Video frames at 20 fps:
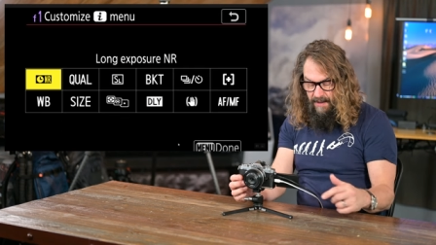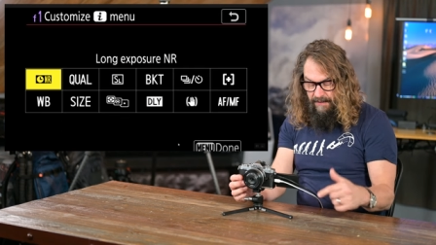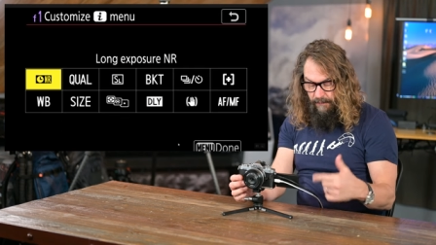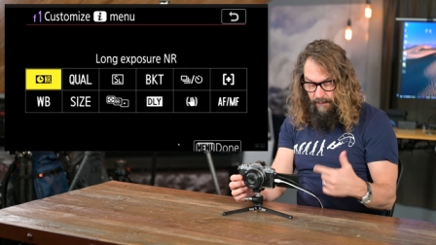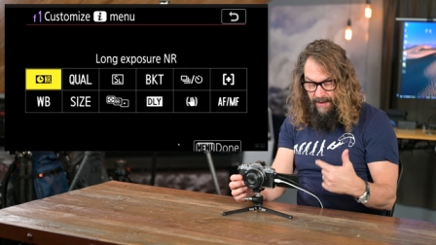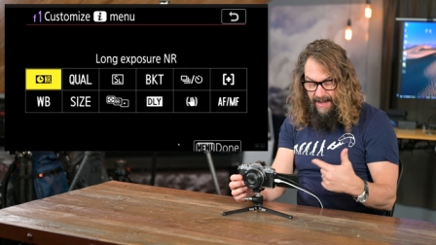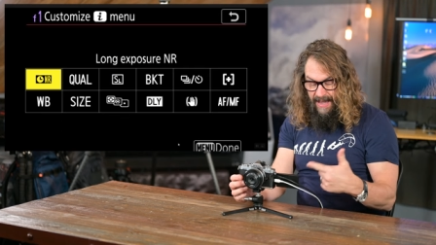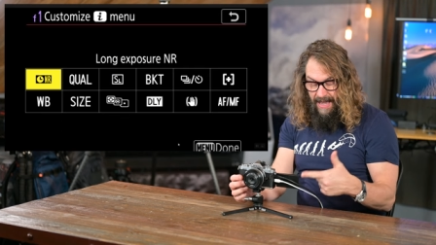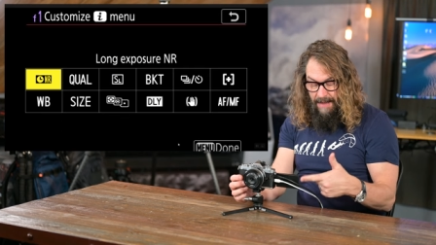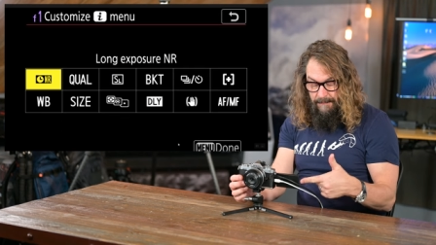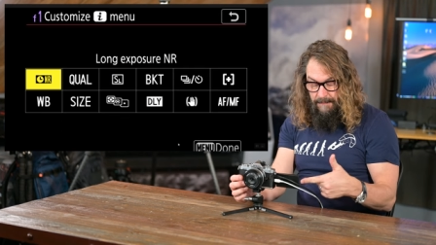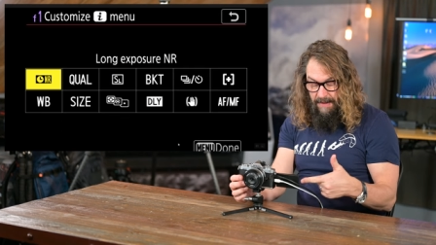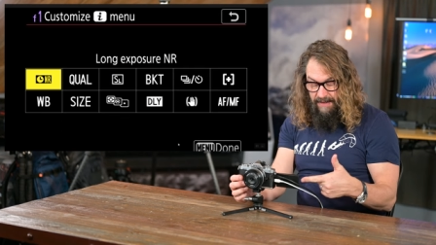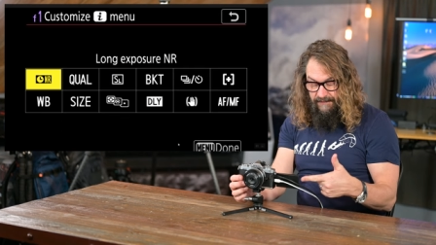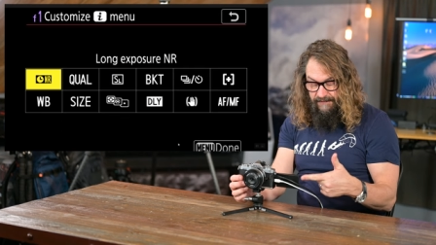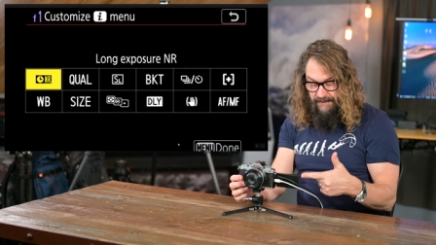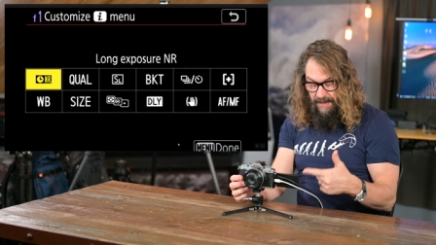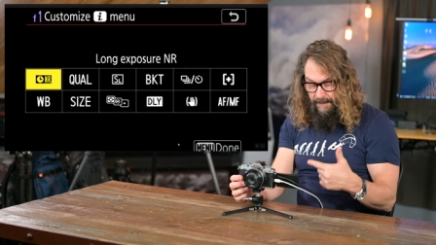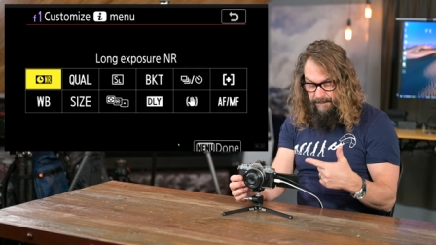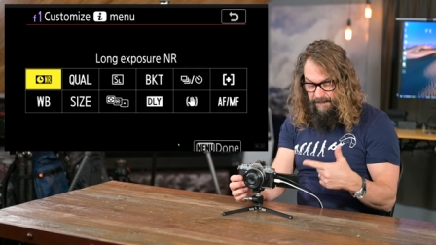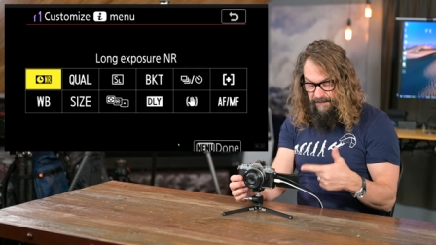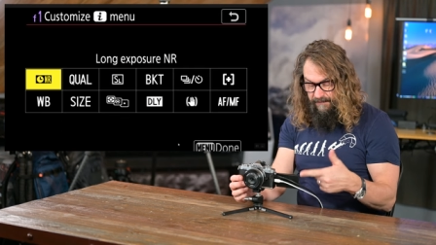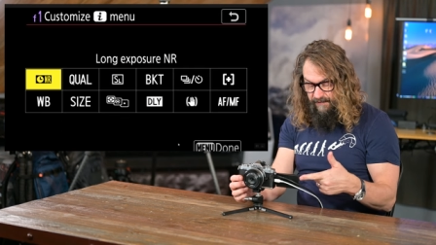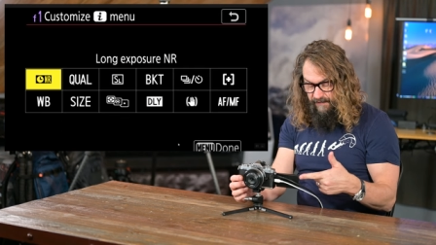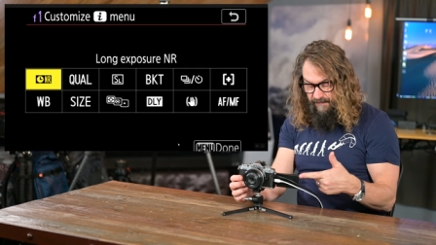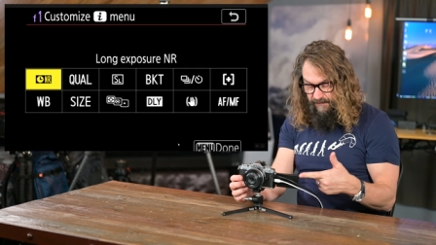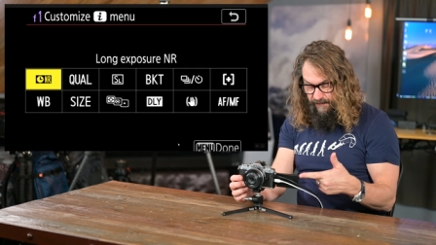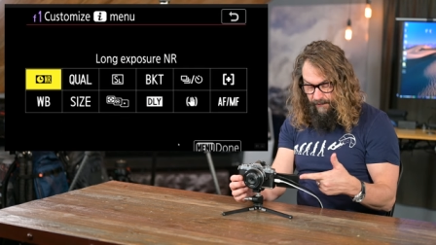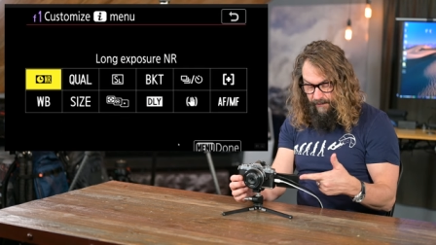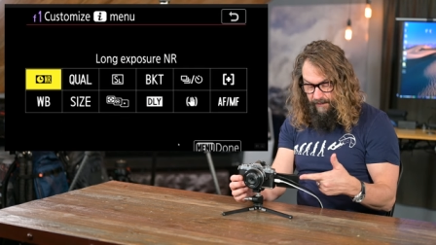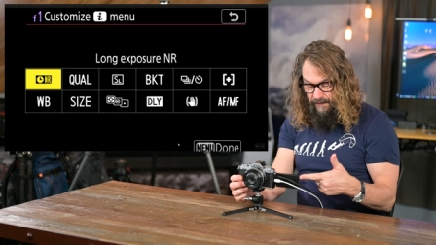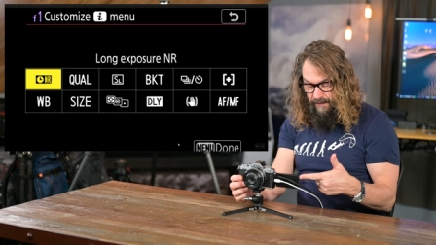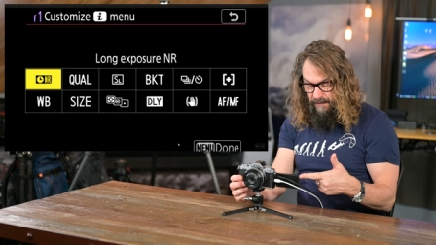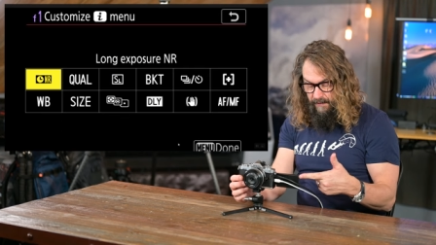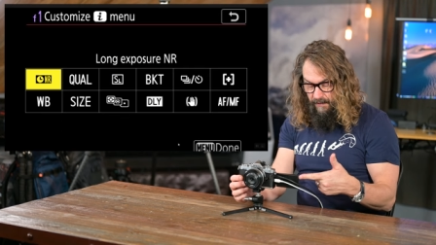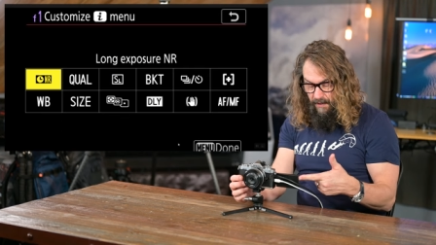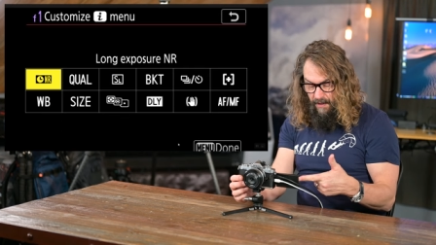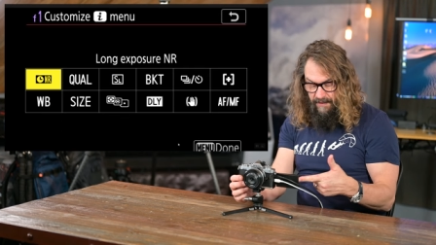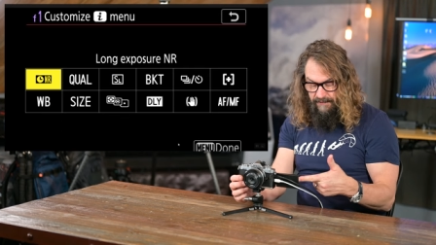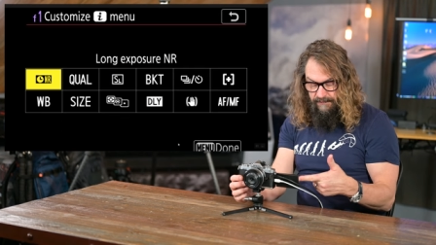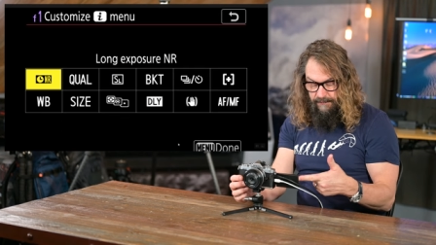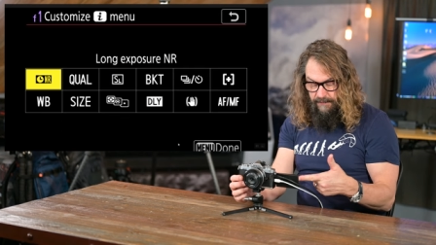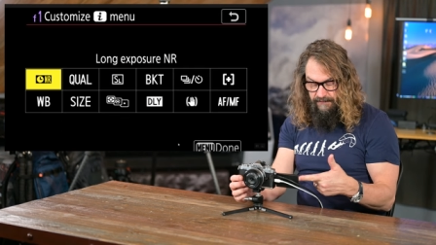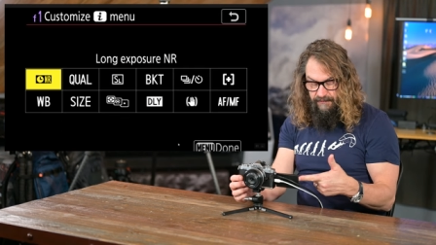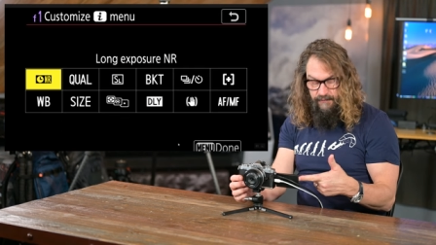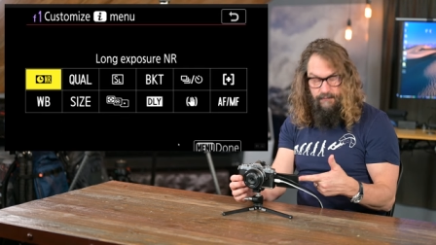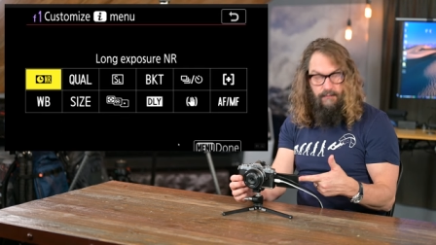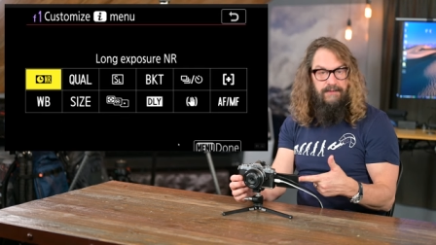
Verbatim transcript: The way I have mine set up is to turn long exposure